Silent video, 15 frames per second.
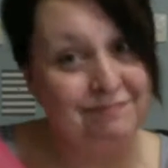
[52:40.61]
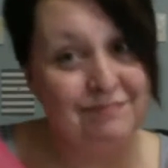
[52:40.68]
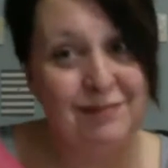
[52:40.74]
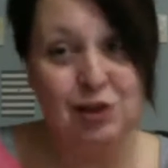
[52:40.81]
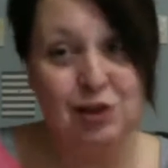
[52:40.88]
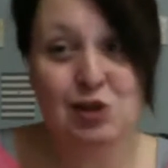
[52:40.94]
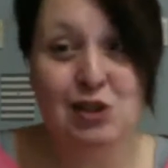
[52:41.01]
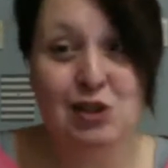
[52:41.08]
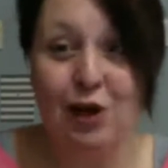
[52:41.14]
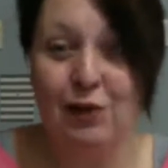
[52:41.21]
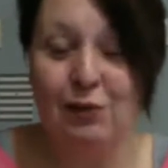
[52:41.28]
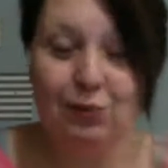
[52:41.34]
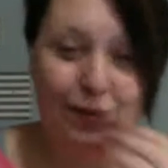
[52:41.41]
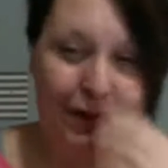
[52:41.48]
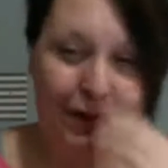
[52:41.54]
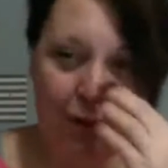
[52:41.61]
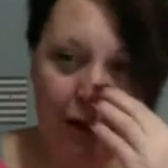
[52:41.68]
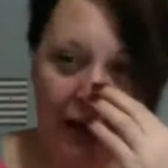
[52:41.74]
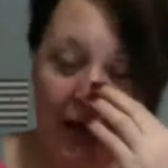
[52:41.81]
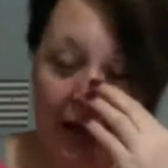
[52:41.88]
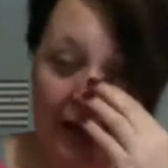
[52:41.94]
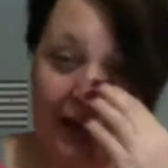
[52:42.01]
we were on a
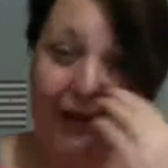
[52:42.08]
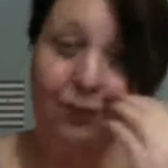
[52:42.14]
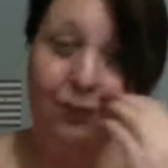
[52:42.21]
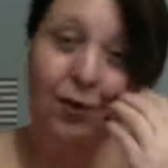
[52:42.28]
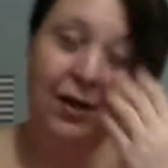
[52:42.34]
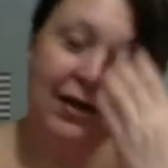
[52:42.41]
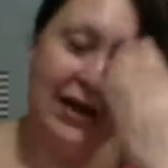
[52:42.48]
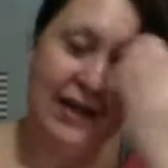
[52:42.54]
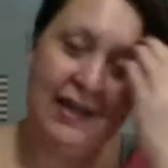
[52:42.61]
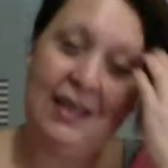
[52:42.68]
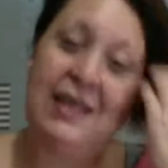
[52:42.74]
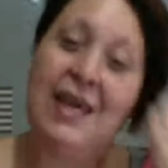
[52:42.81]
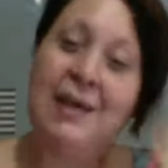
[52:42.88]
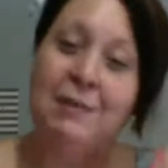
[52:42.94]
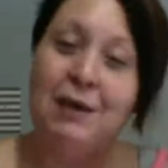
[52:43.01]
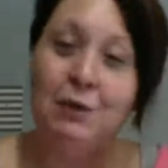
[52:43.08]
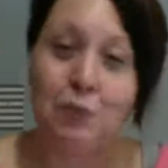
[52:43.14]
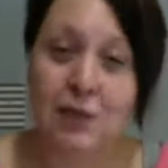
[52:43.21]
hangout one day and he gave me a Reese